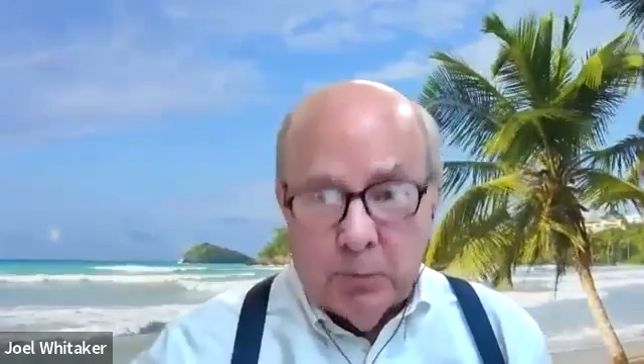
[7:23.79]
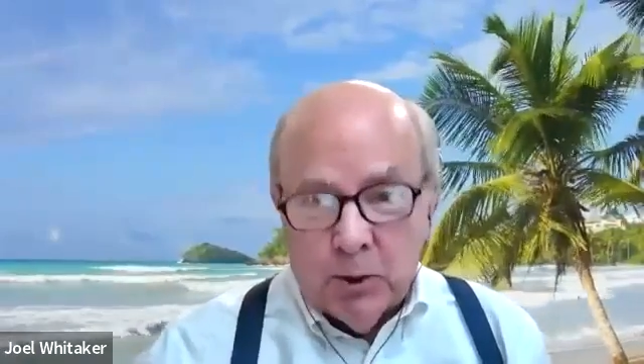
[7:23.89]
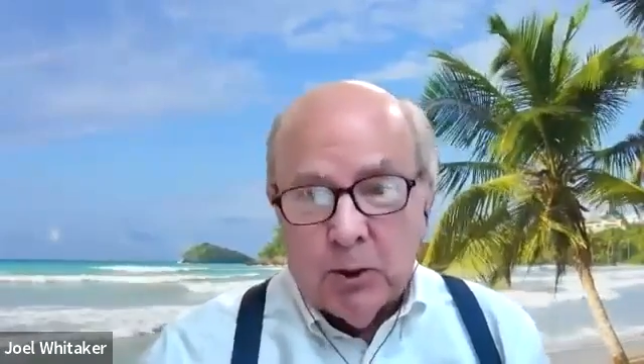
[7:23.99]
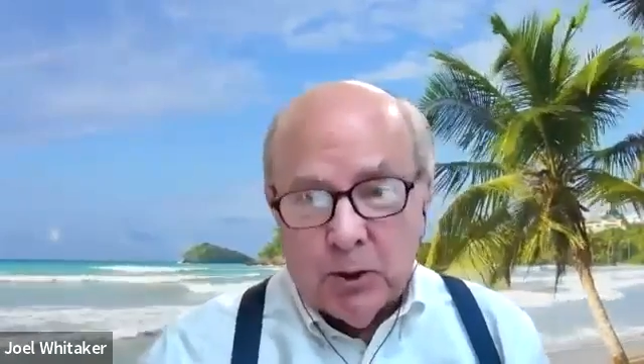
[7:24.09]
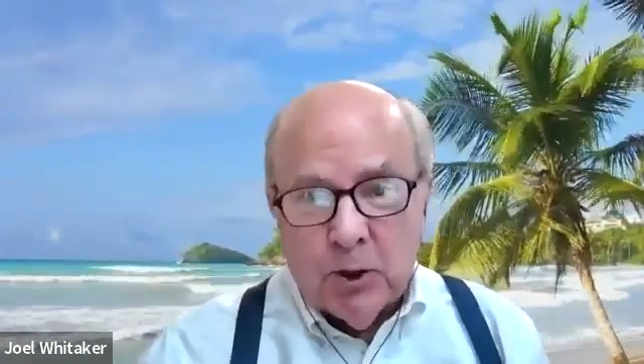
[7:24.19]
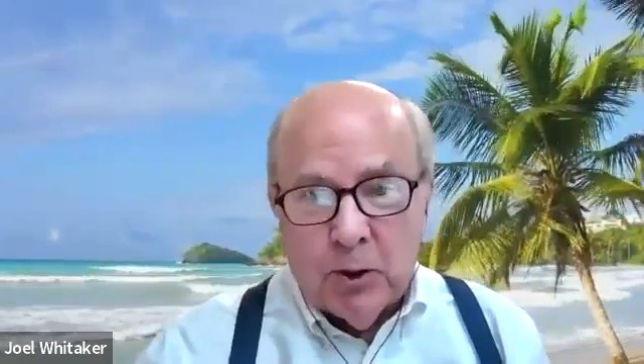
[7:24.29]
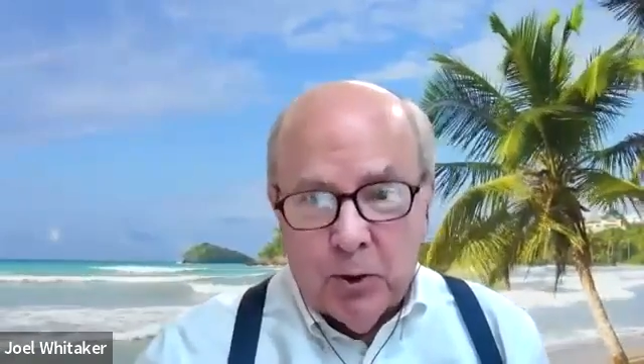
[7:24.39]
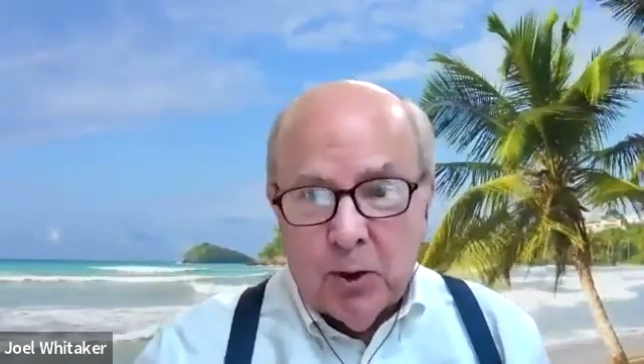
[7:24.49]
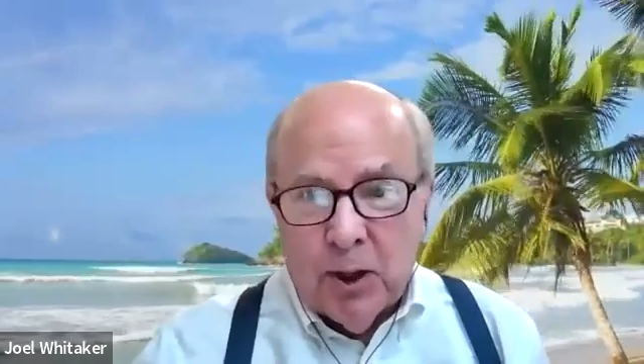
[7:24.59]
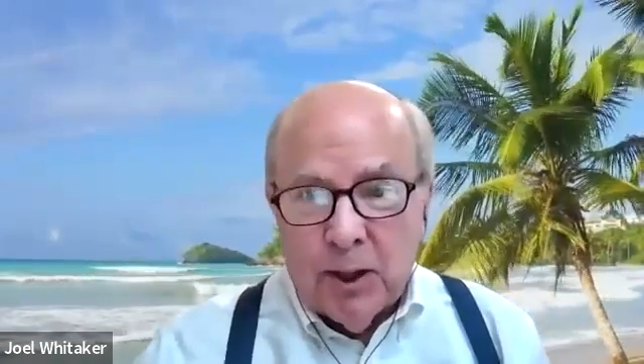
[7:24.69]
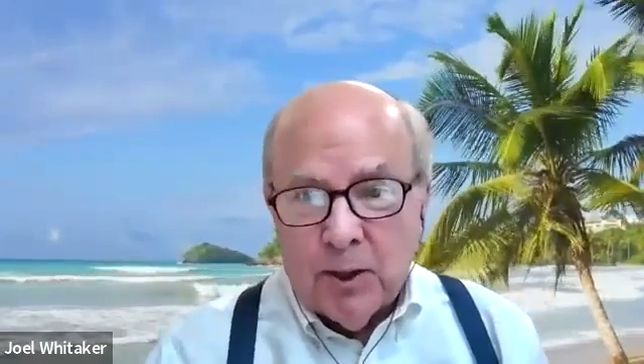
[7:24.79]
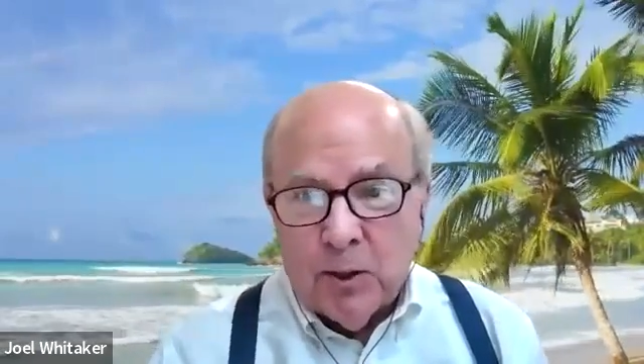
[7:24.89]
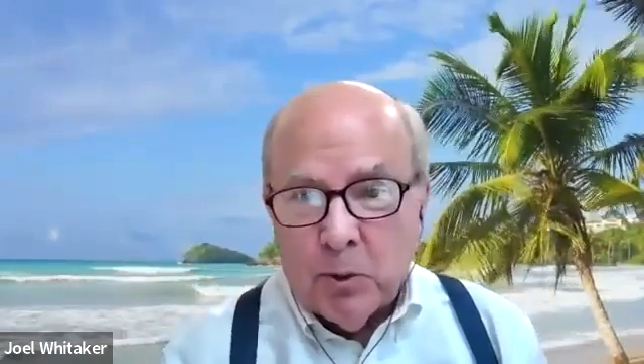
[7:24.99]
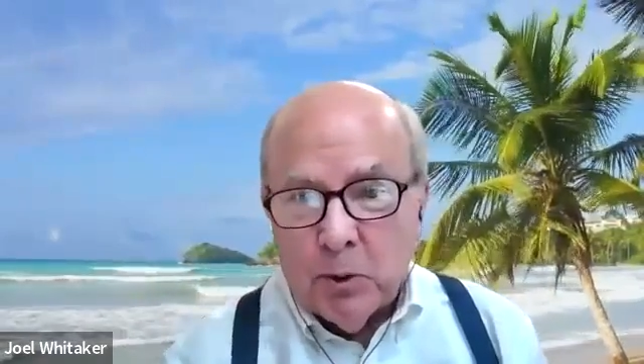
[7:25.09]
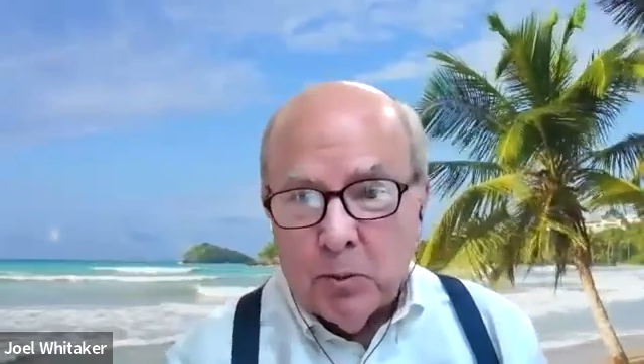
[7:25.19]
In fact, I know tourists
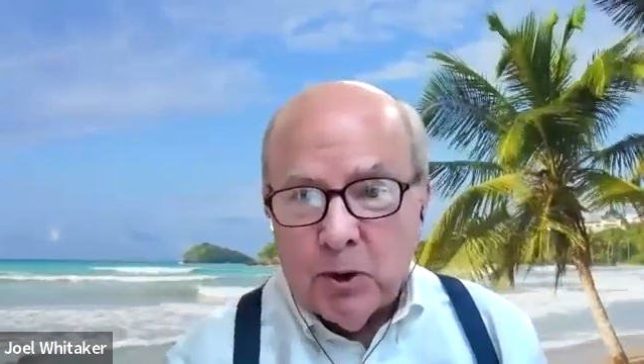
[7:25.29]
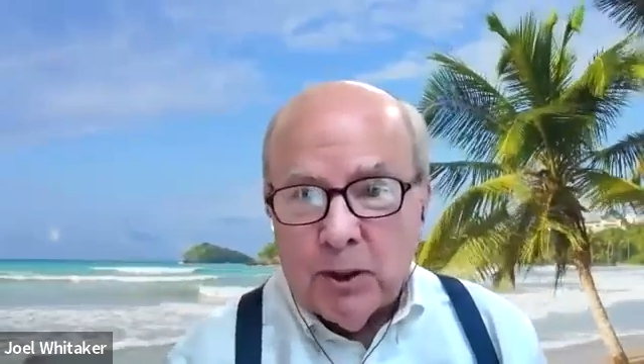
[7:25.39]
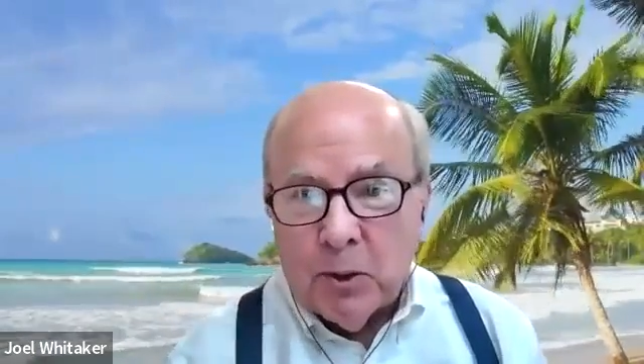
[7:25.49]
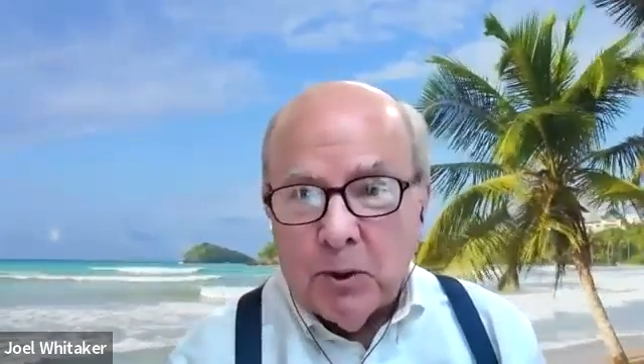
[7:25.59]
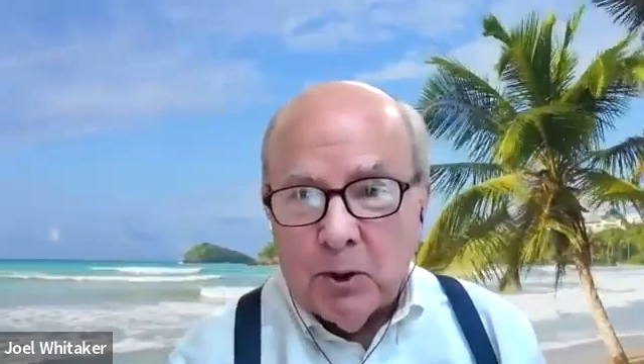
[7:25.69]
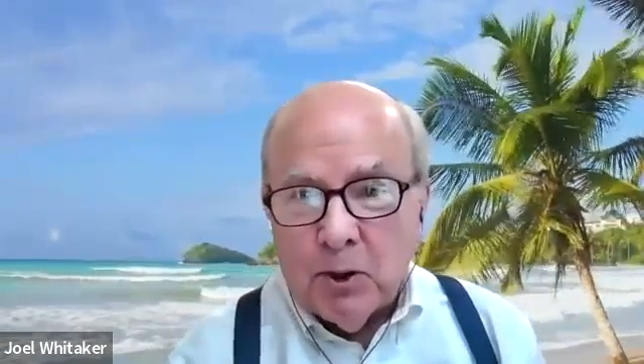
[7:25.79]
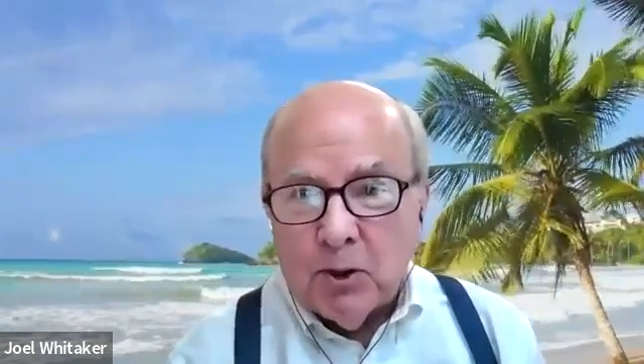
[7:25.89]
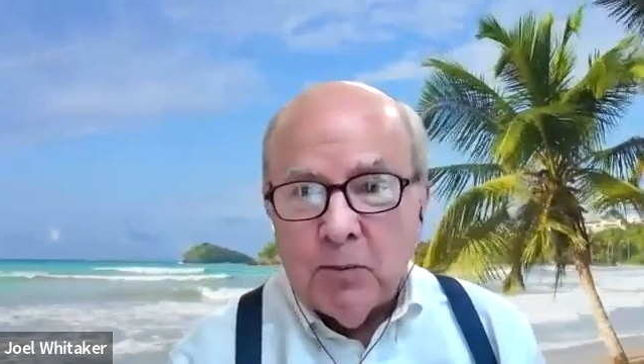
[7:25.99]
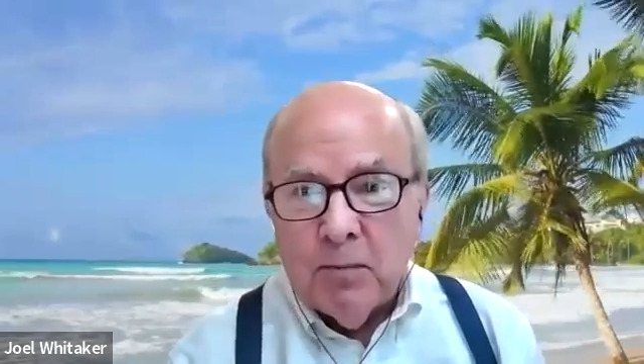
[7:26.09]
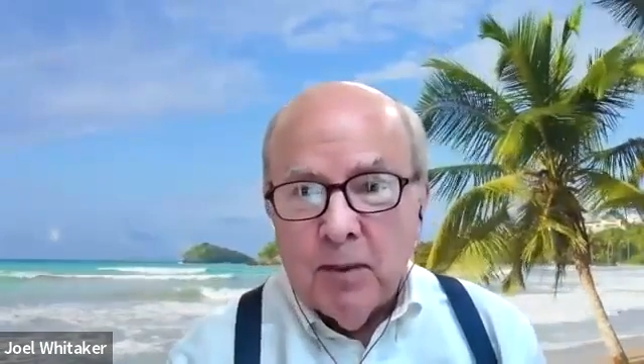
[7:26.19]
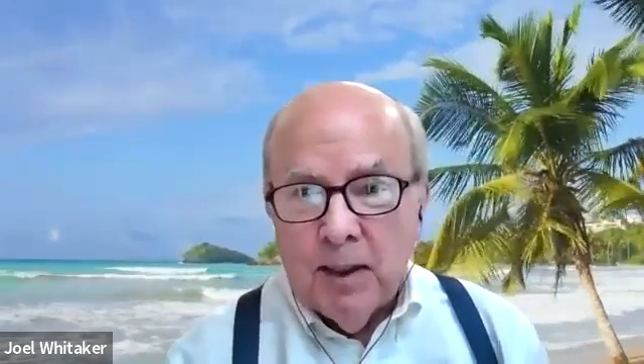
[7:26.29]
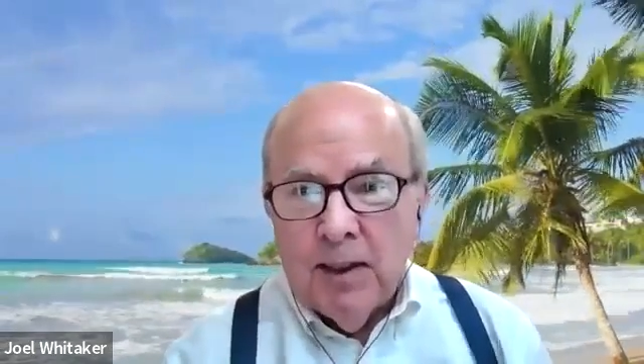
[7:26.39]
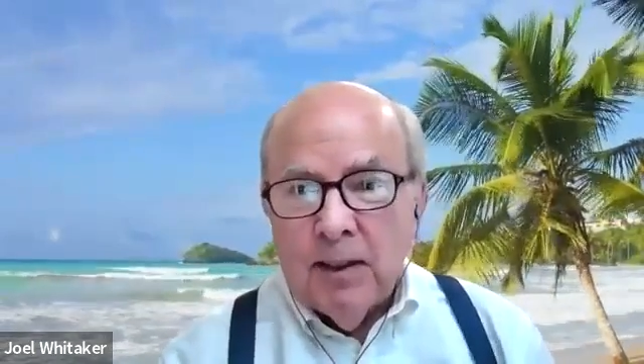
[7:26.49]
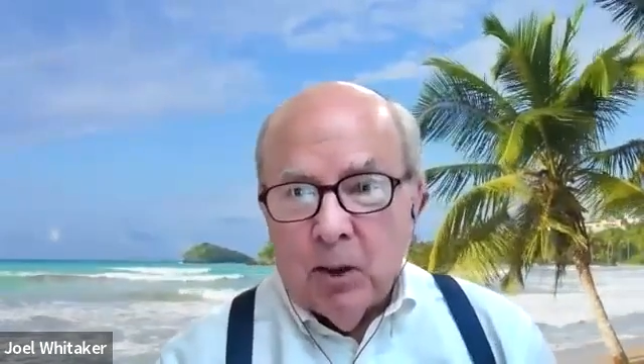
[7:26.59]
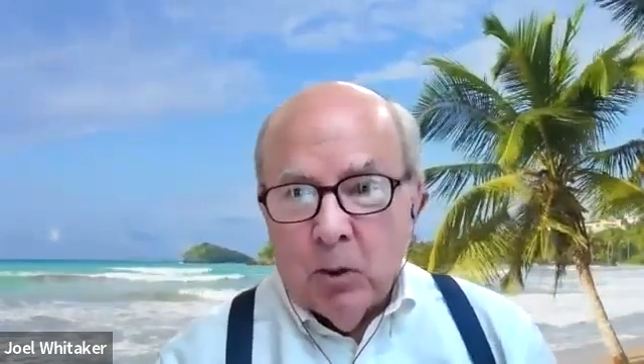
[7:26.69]
go through a lot of the rooms there,
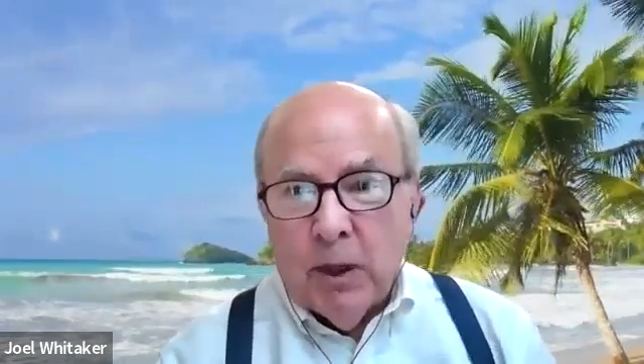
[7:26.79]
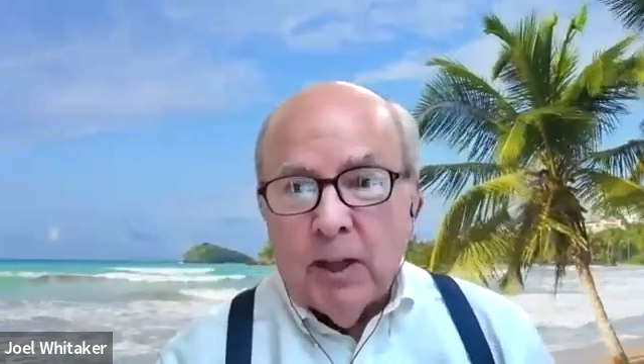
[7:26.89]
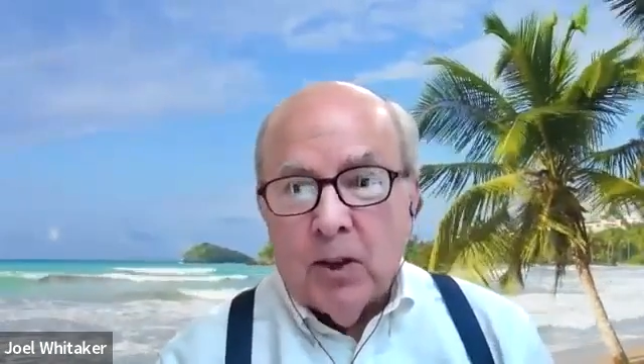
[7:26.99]
which is